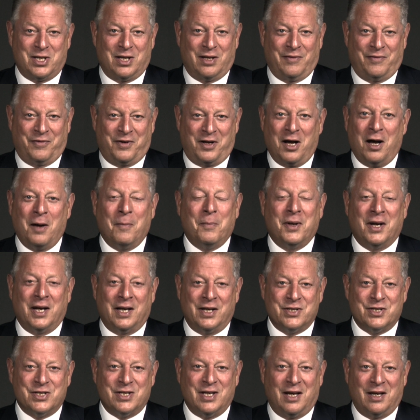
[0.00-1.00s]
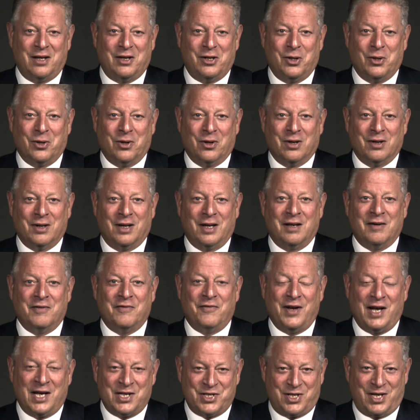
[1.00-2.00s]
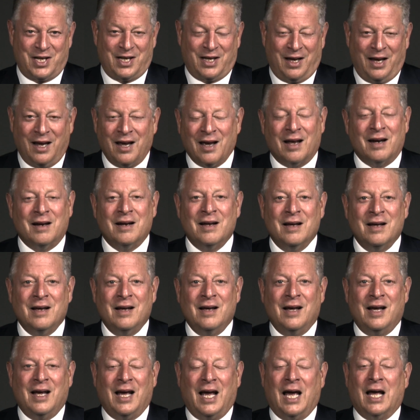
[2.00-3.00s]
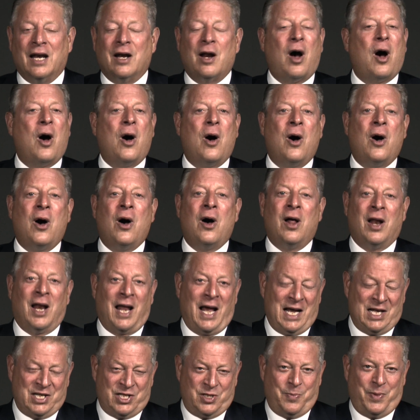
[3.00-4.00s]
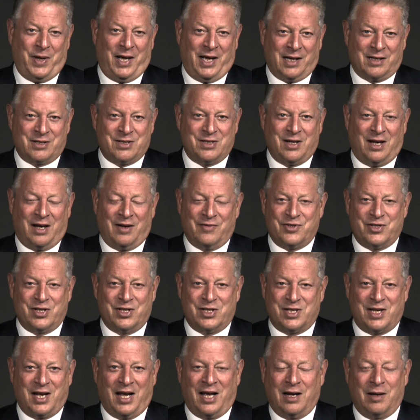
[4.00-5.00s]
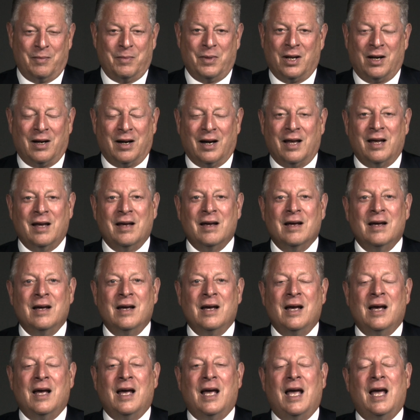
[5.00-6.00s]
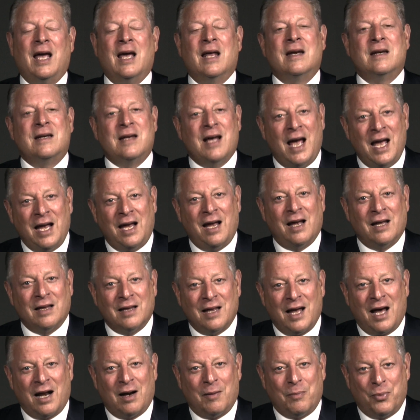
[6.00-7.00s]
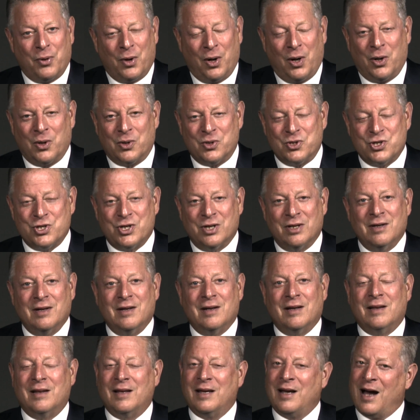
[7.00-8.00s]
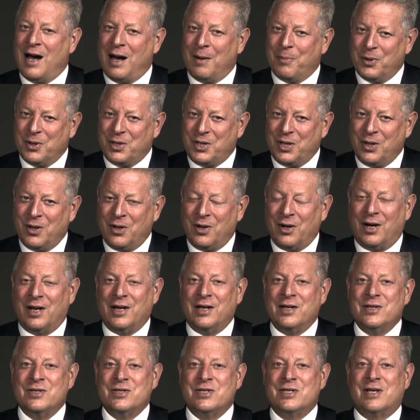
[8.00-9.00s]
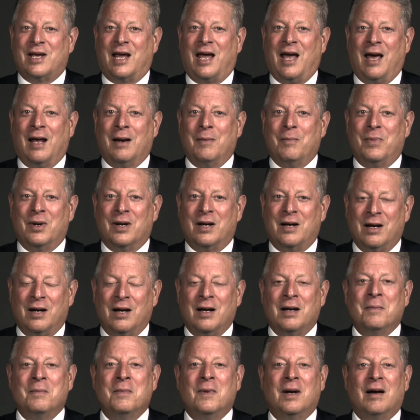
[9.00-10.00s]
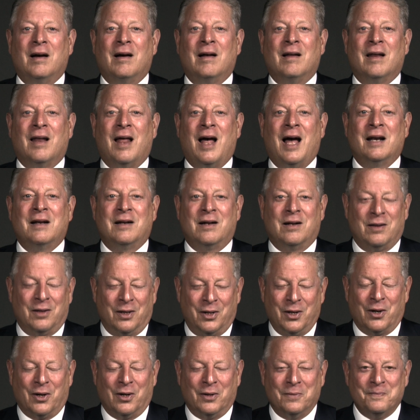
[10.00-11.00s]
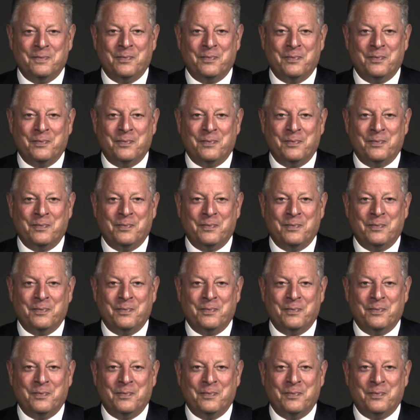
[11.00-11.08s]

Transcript: of companies that you're investing in, and all aspects of sustainability. In taking that approach, the opportunities can become a lot clearer.